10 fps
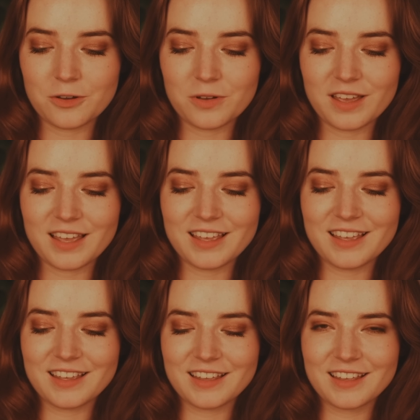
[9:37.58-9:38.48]
Okay.
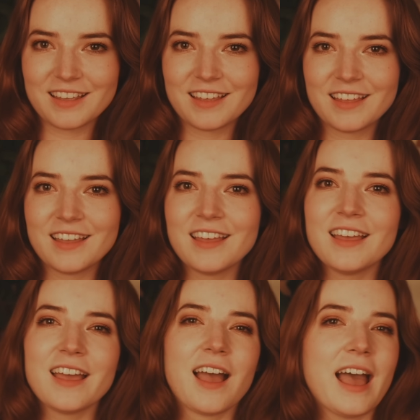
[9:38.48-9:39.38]

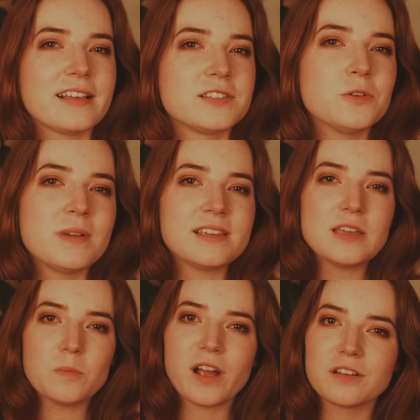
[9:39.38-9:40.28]
As you're making
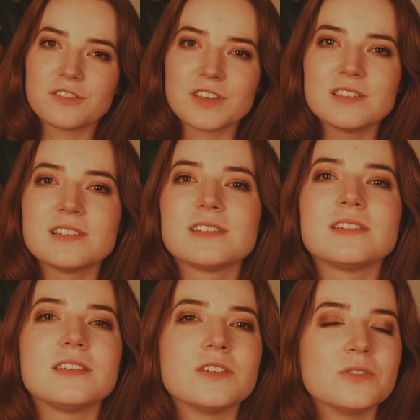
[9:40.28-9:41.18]
breakfast,
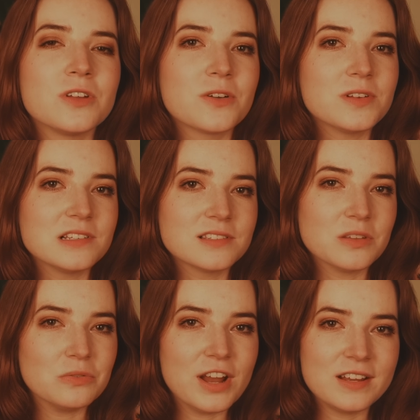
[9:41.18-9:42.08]
you notice the
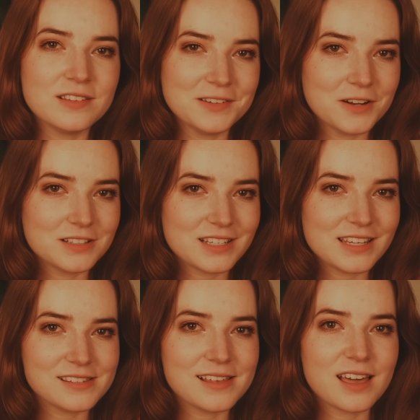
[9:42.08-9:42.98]
rain starts
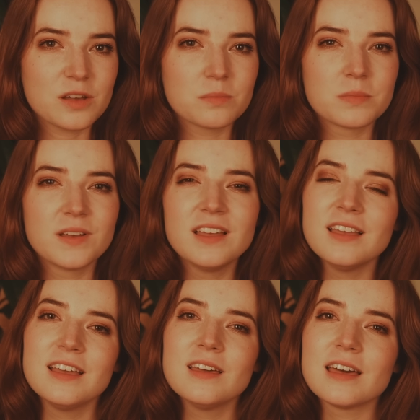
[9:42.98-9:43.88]
easing up
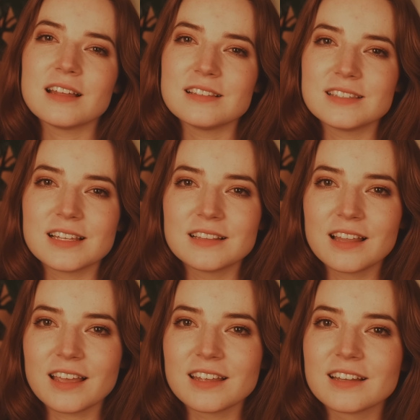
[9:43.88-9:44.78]
and
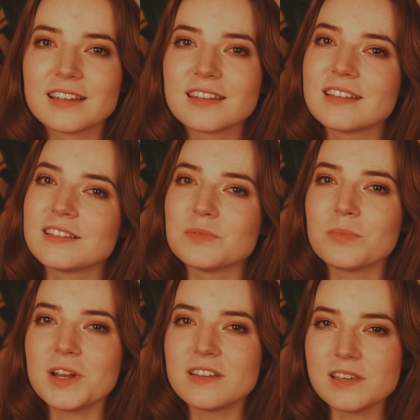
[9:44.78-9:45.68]
sunlight is
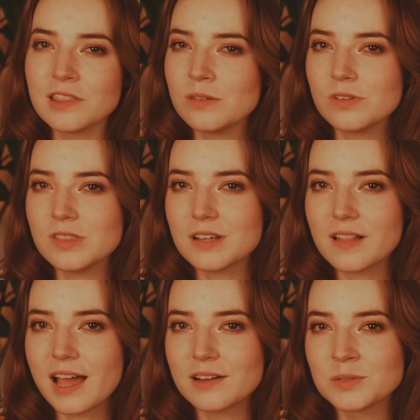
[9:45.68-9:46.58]
breaking through the
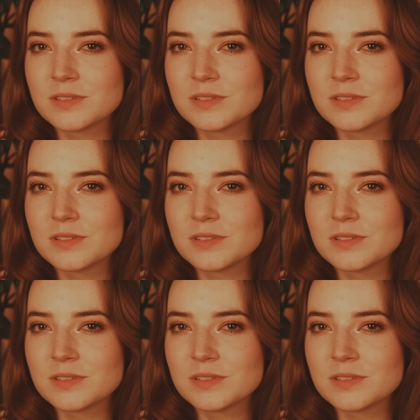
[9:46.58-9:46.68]
clouds.